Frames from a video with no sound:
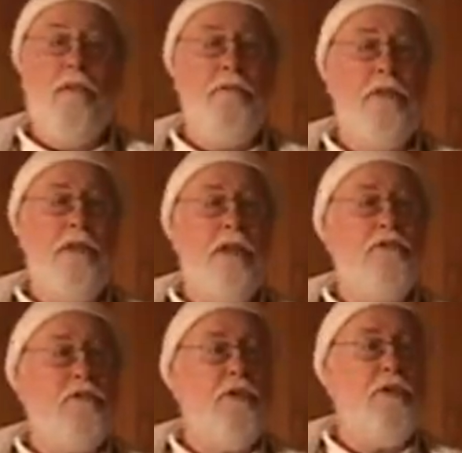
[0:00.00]
I mean,
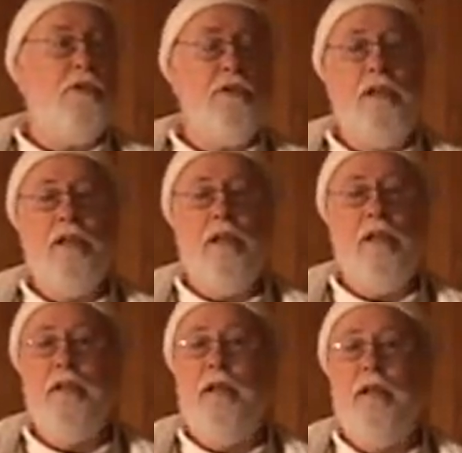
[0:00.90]
yes, you can say
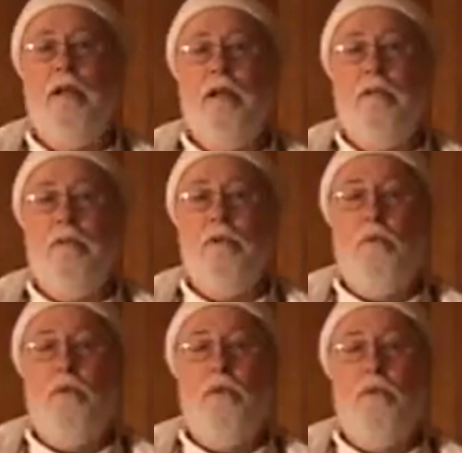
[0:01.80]
that, yeah,
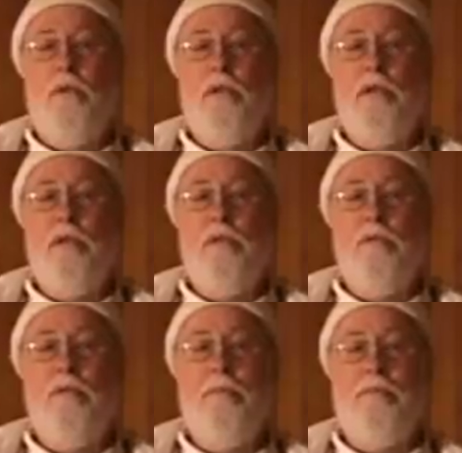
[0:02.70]
we
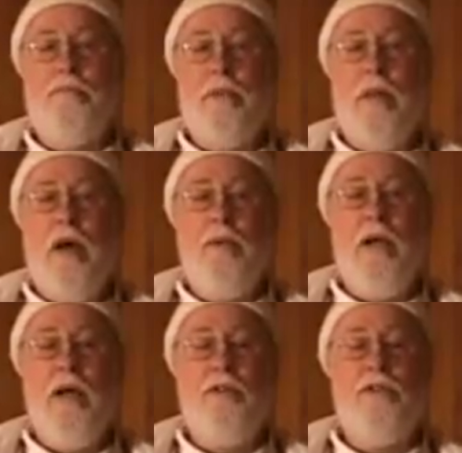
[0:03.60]
got
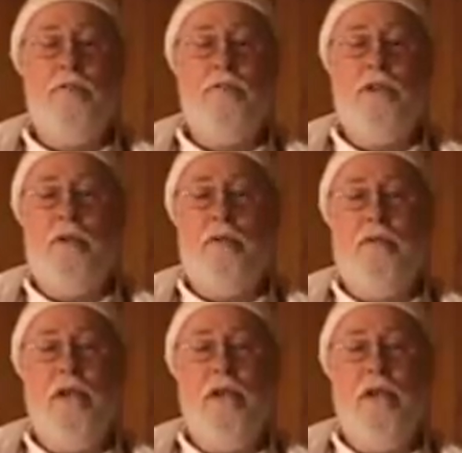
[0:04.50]
beyond suffering.